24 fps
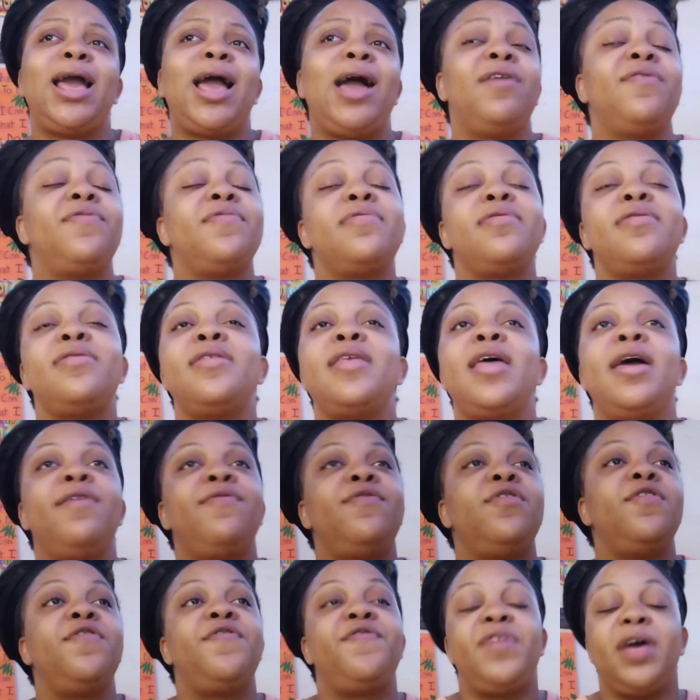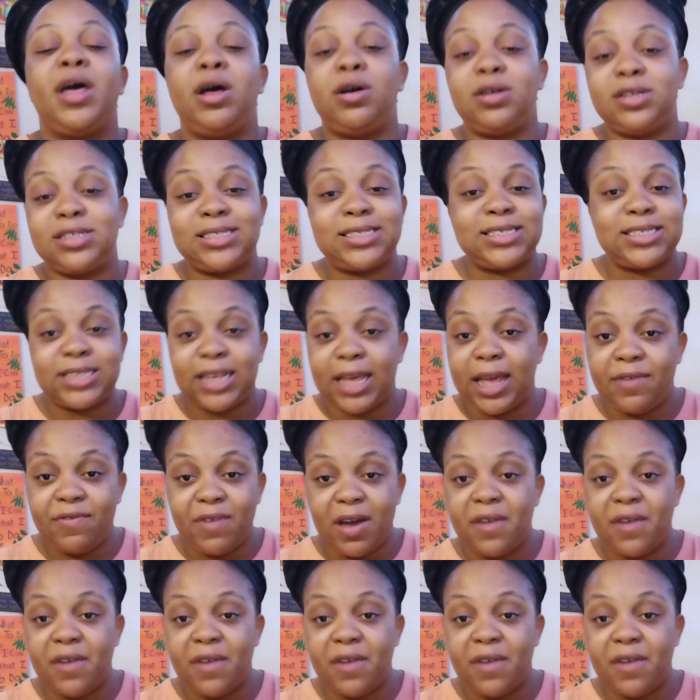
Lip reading: I've never felt safe.